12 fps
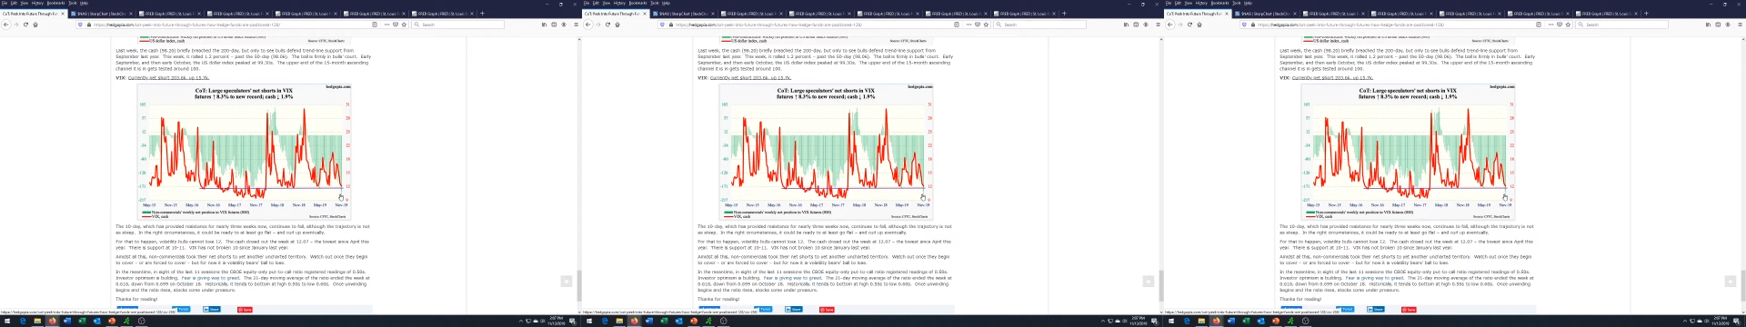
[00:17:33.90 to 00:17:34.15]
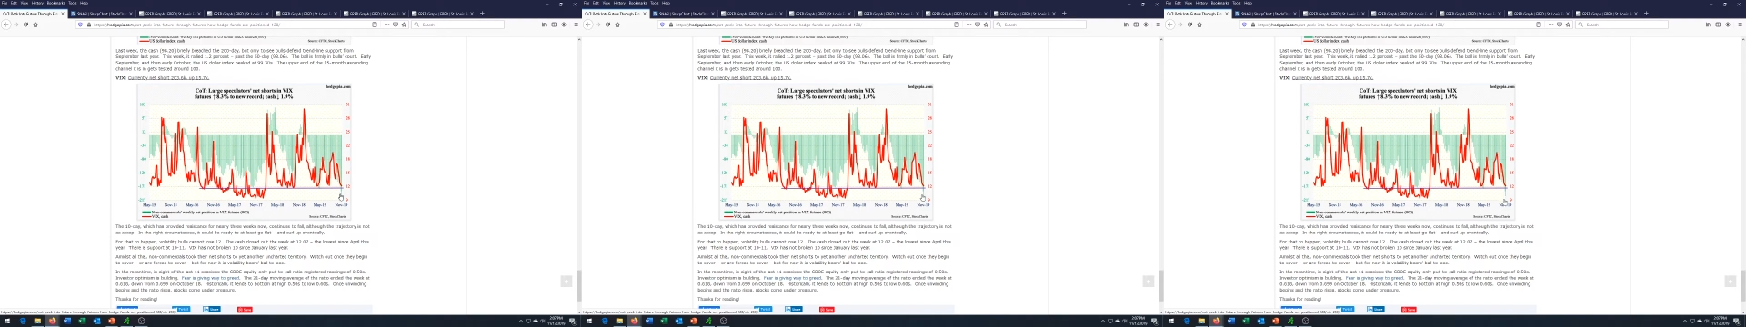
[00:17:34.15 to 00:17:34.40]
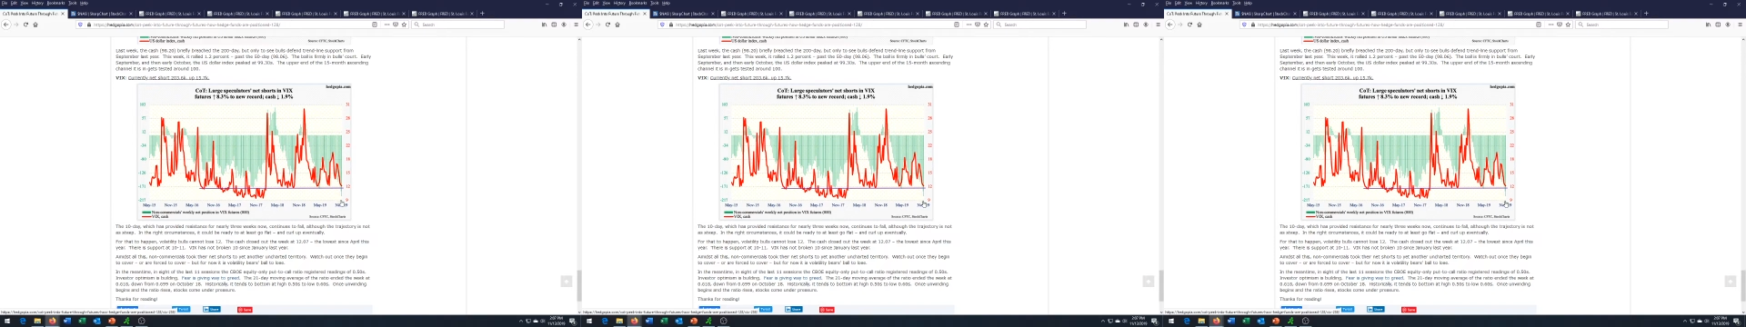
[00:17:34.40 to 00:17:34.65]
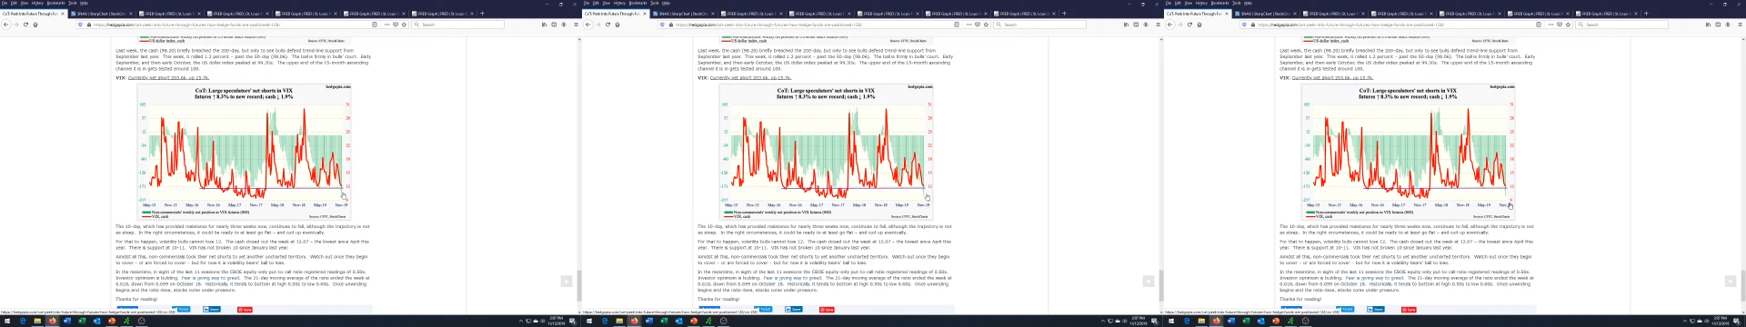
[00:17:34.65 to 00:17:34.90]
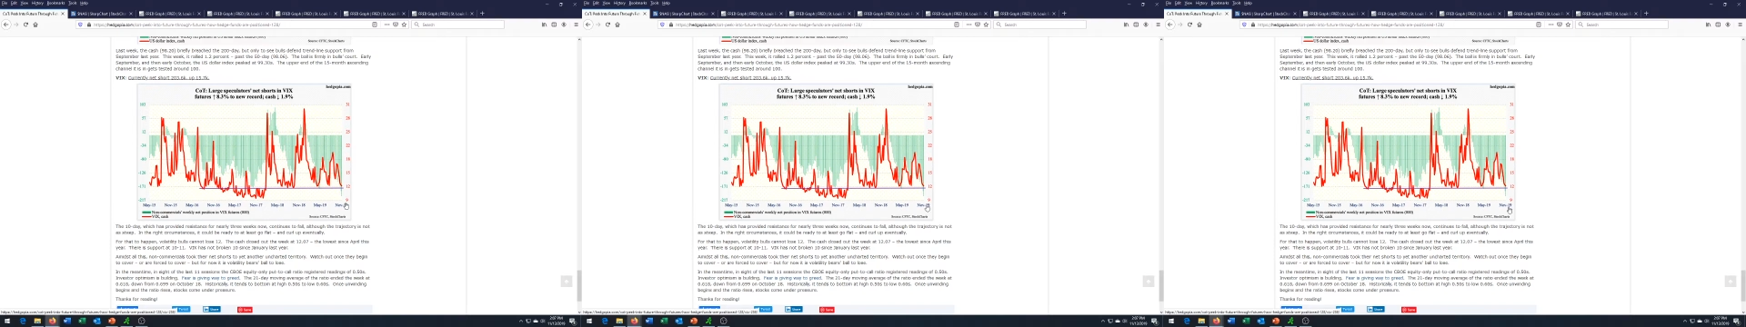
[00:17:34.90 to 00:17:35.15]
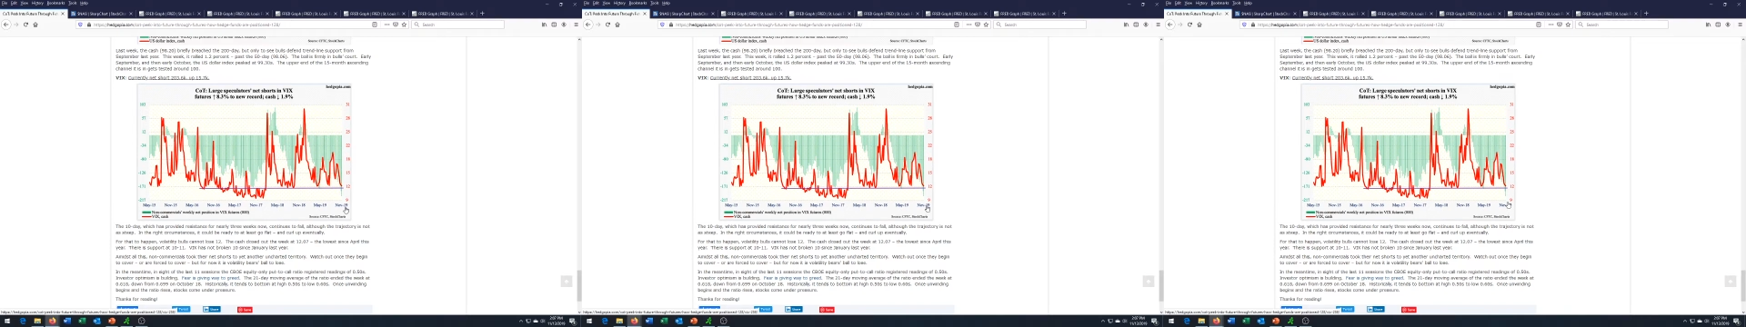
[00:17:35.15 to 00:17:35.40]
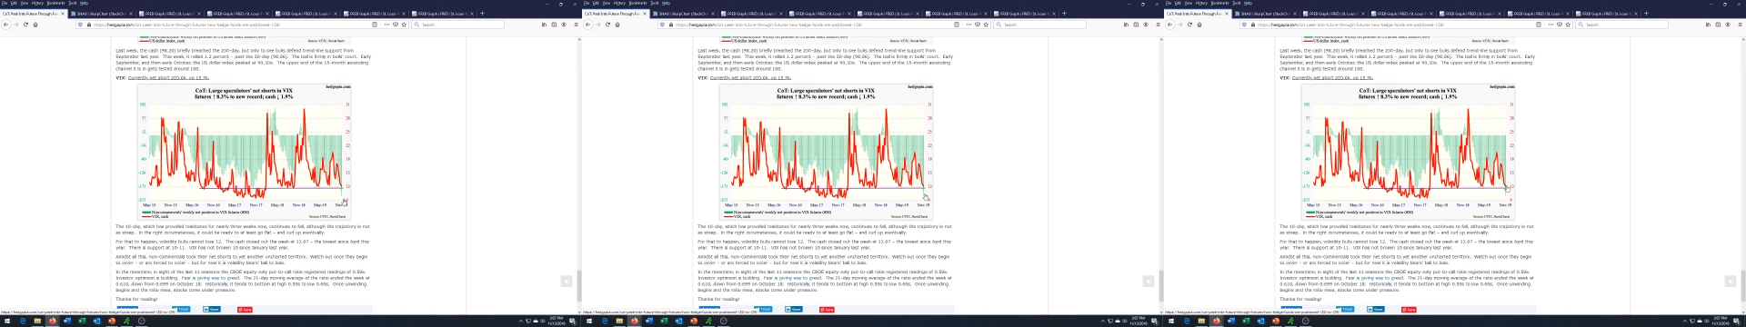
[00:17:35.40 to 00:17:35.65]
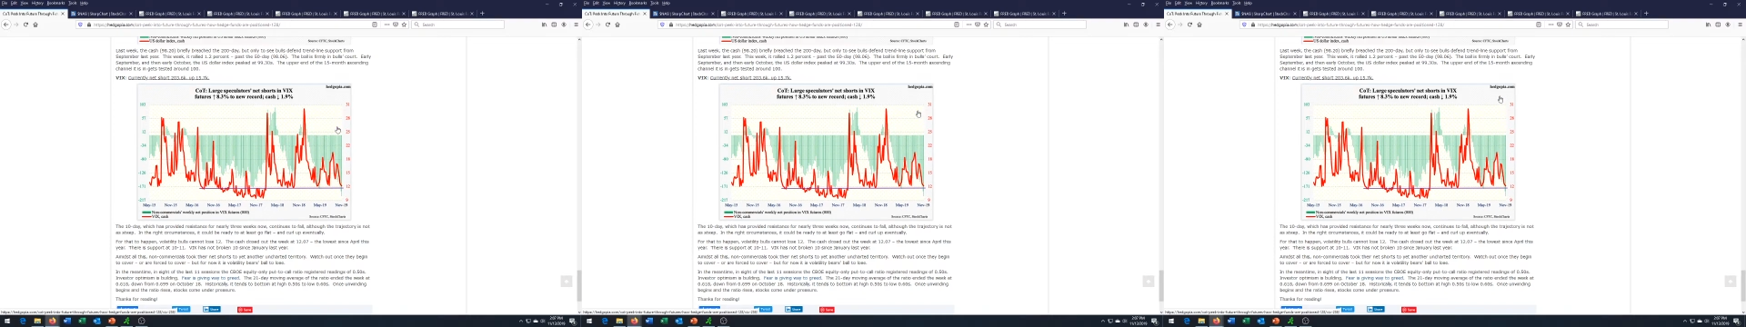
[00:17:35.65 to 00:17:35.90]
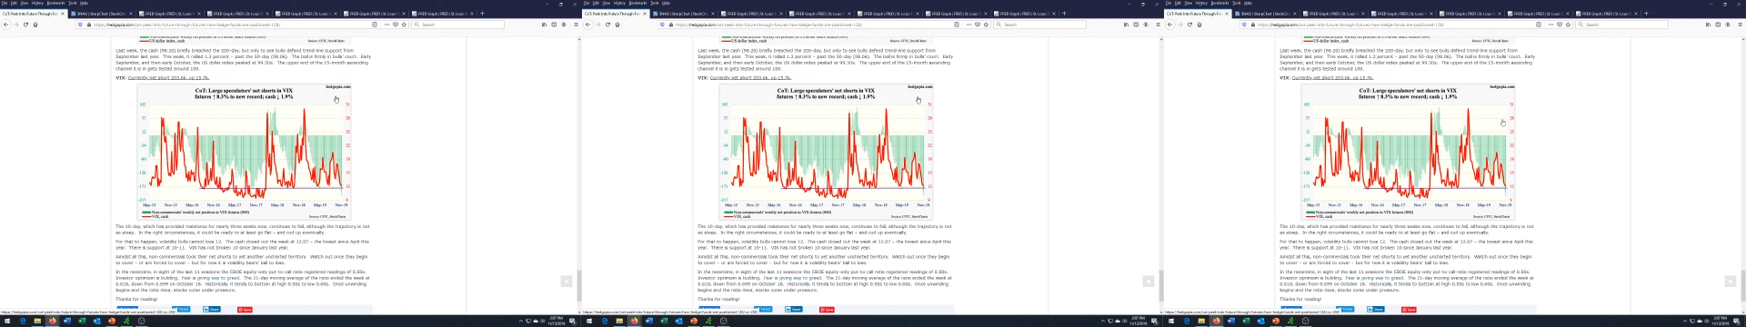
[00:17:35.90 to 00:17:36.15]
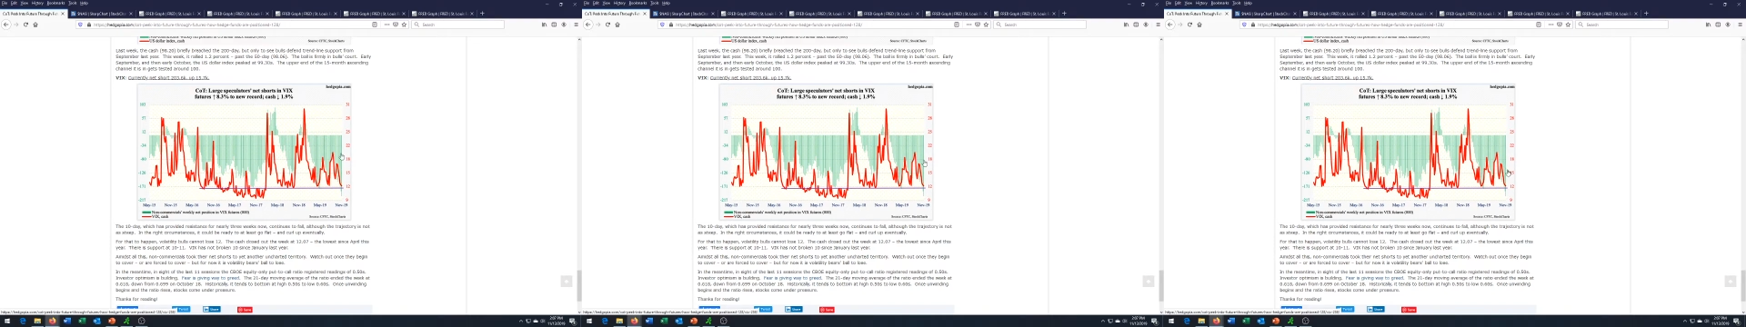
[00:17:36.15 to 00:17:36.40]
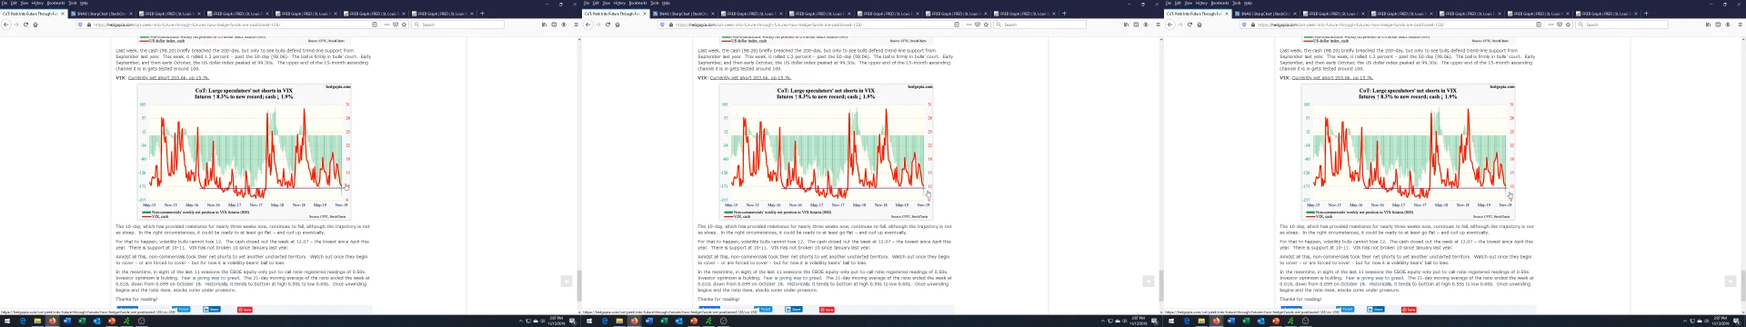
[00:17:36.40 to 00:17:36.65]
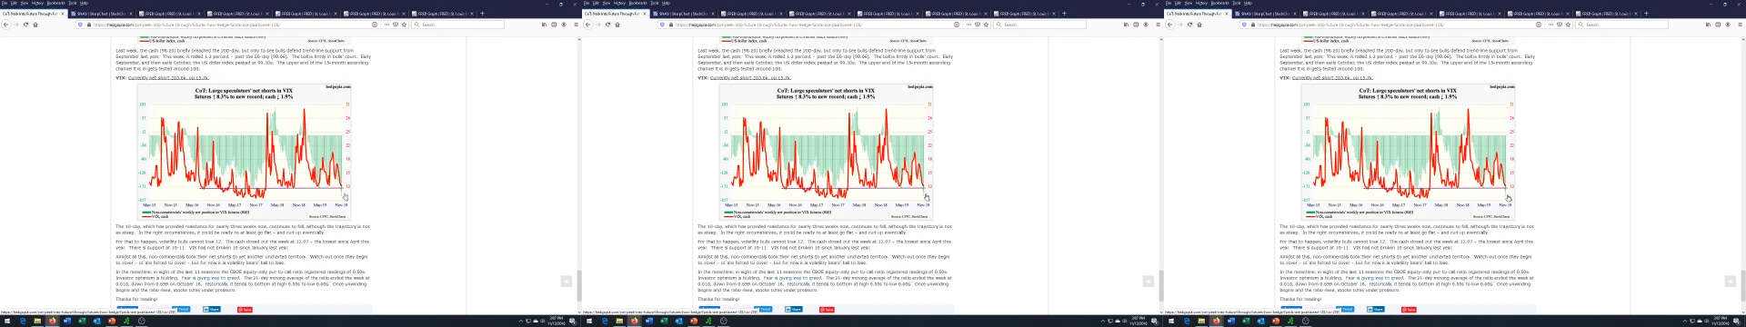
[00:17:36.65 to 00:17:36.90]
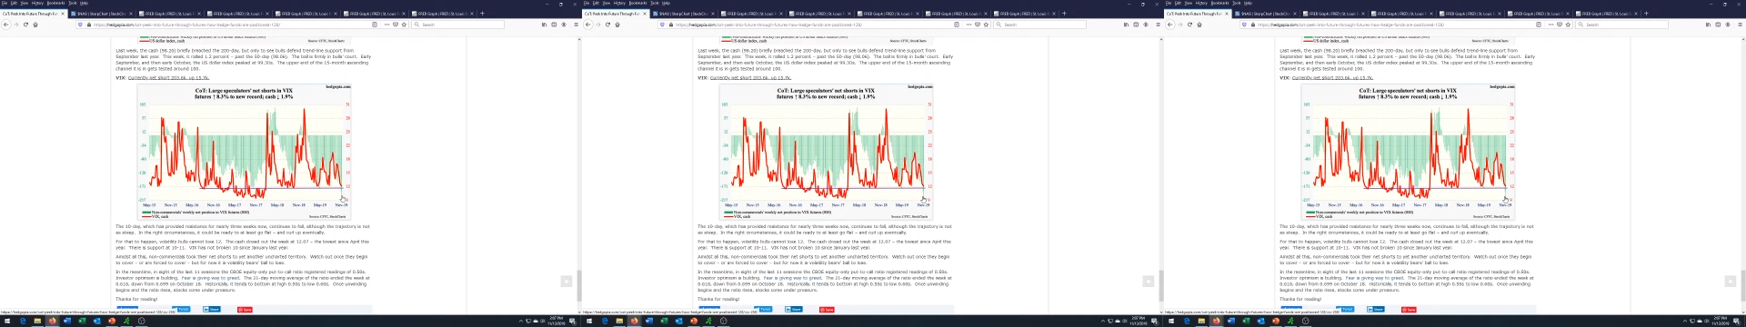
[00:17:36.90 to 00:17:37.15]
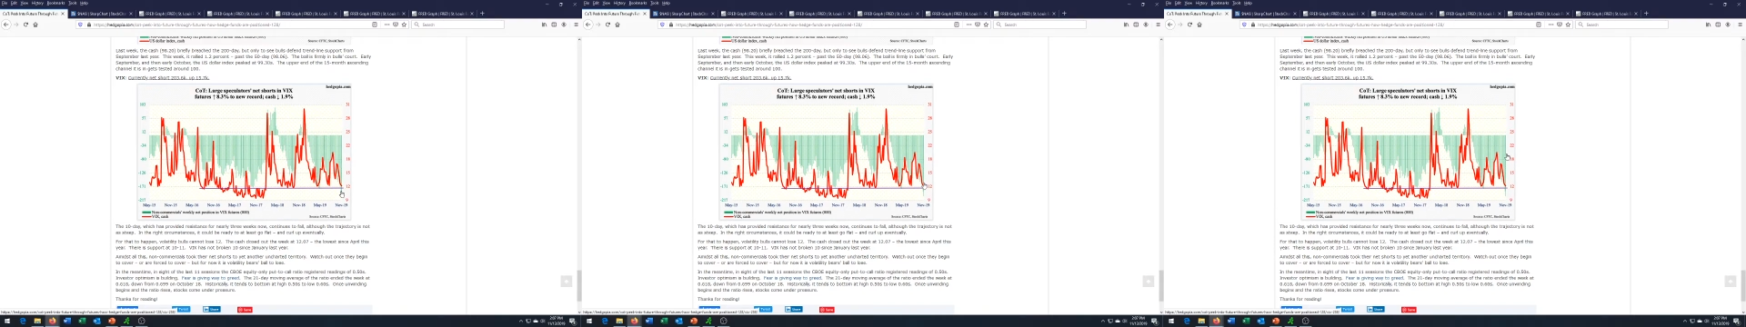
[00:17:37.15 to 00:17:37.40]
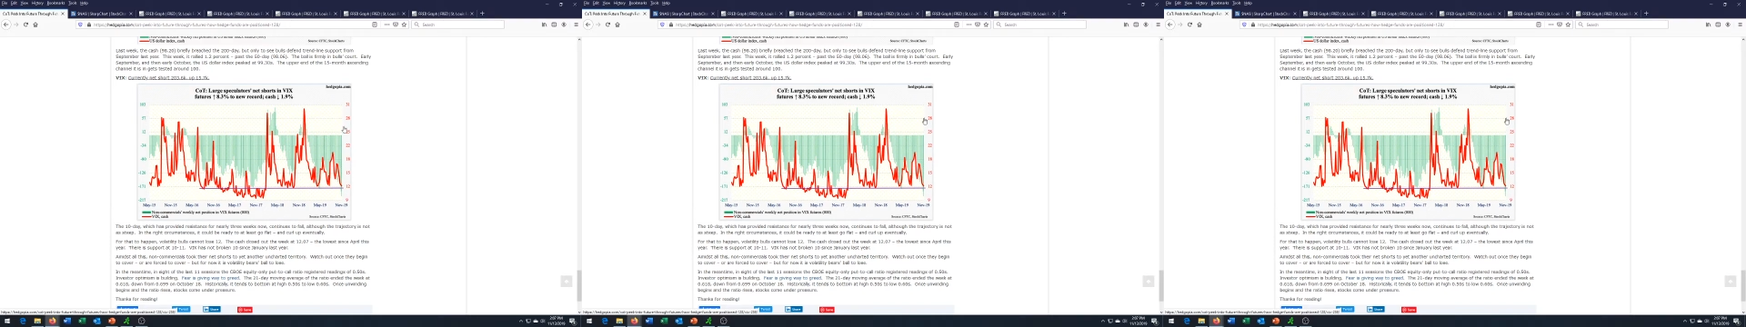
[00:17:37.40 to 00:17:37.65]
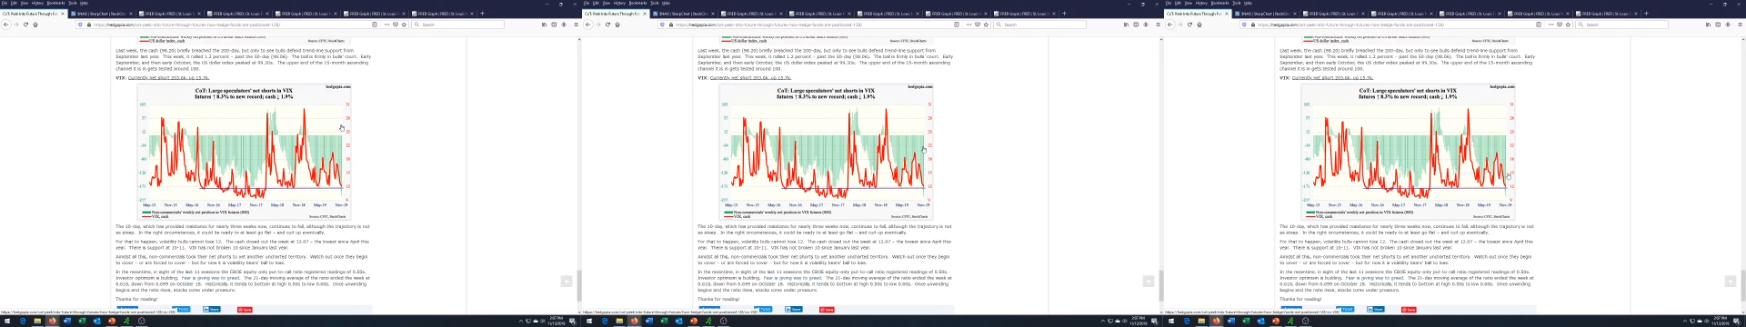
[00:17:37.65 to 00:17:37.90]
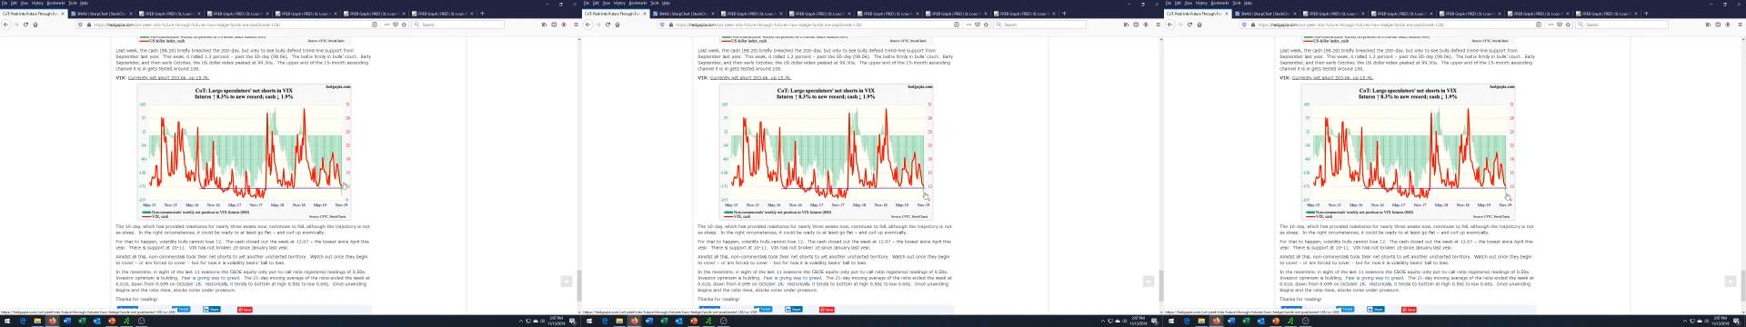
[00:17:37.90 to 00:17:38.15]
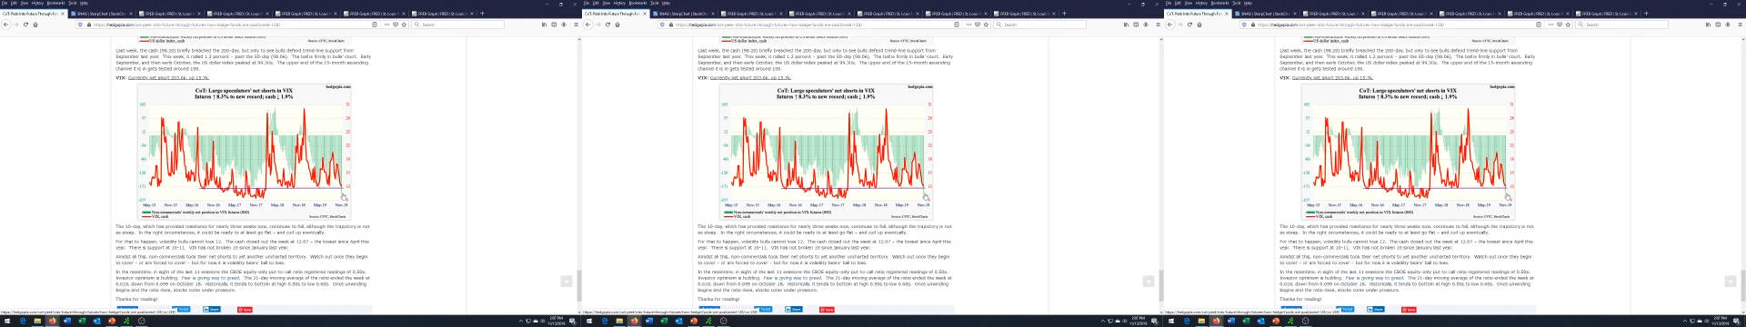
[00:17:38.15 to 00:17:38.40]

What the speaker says: Nobody's mouth can be seen.